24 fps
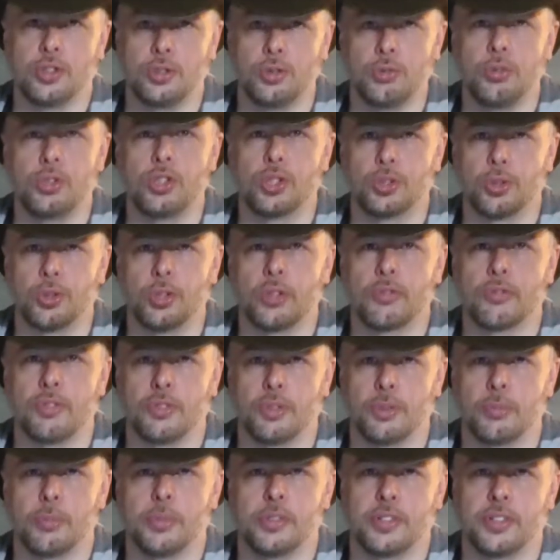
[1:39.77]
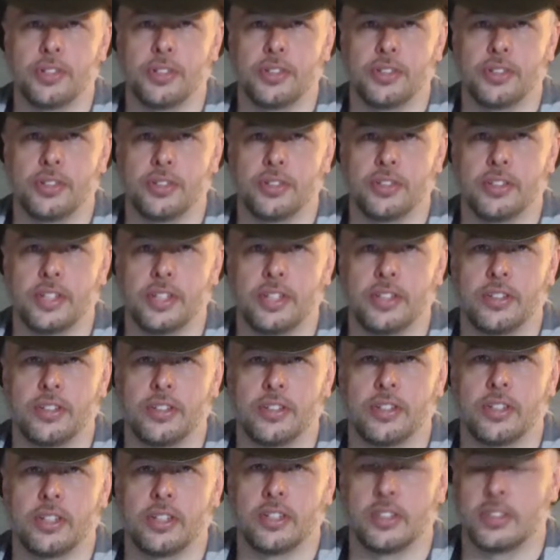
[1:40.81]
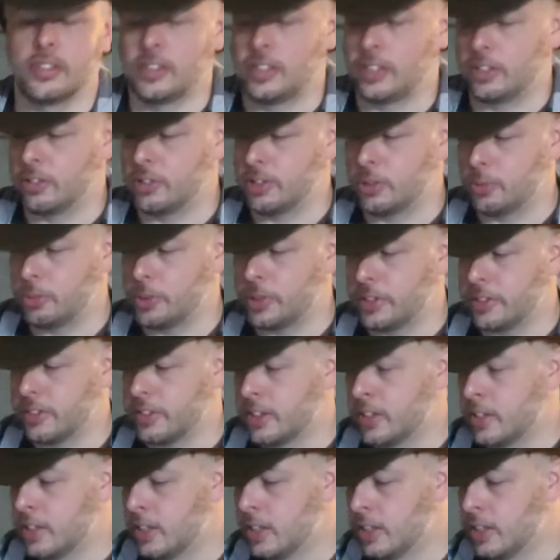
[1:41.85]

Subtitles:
too short for the material that you're dealing with.